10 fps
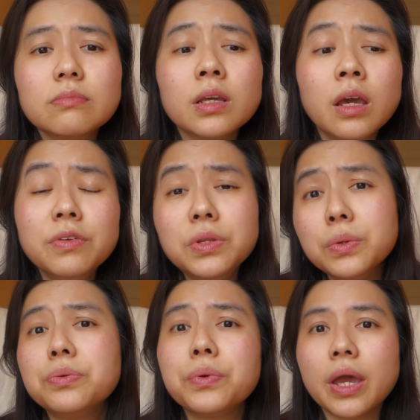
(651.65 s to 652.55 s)
if you do
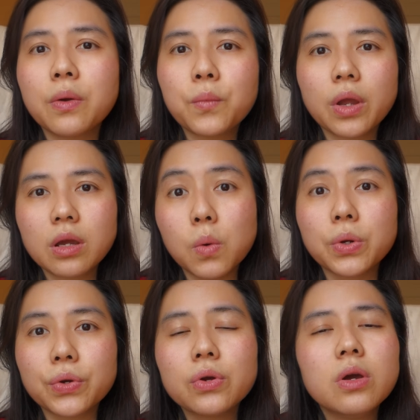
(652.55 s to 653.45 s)
it through quick
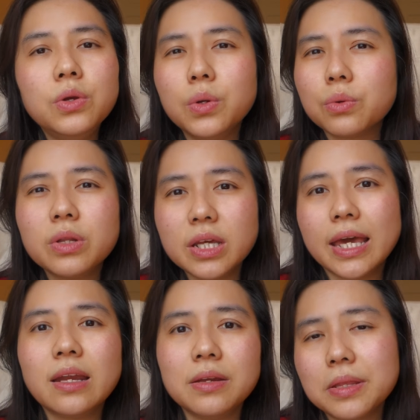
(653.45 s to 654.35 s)
order, you don't really
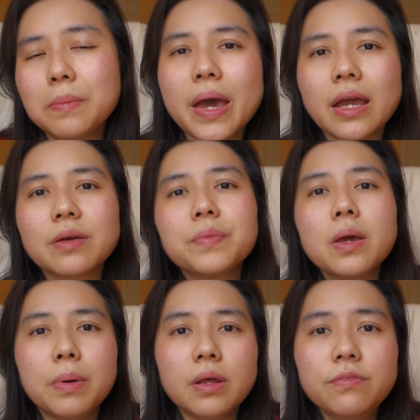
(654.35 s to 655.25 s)
get anything back.
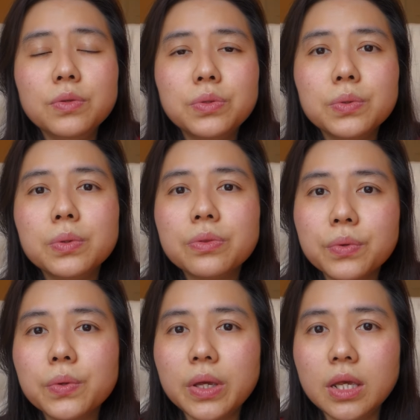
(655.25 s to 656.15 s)
But if you do it
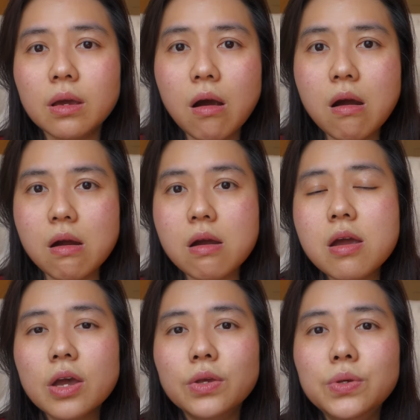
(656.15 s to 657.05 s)
through
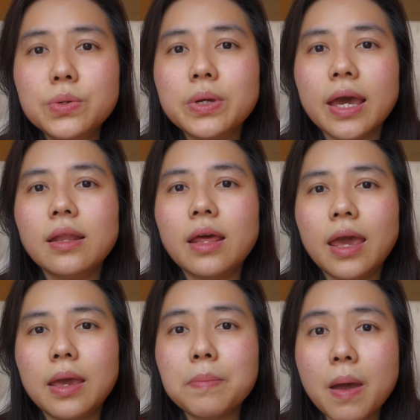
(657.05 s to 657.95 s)
ER, you get
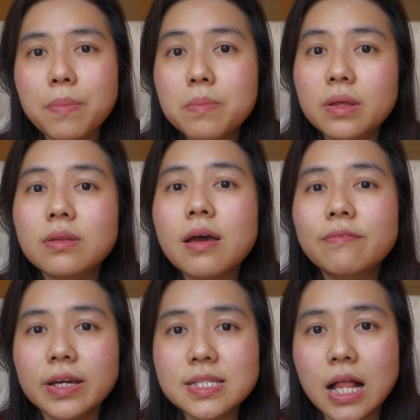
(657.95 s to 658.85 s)
a Peppermint
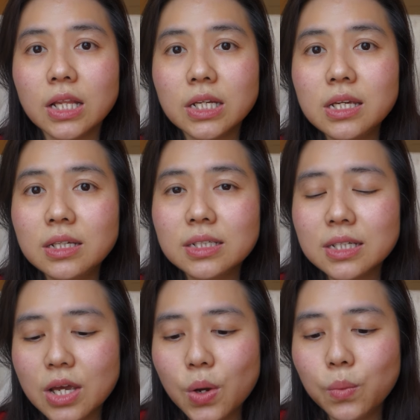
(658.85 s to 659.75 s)
Vitality,
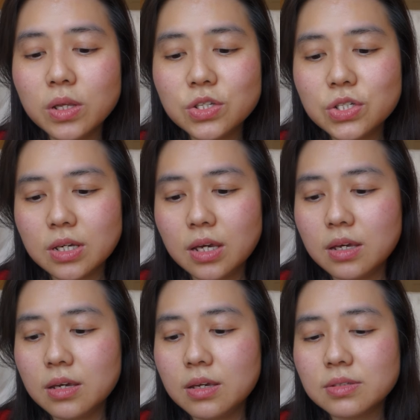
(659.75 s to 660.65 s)
which
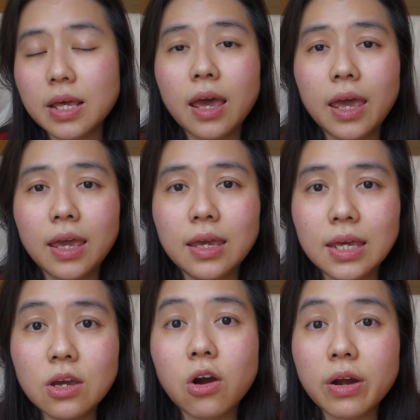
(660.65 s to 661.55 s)
is a ER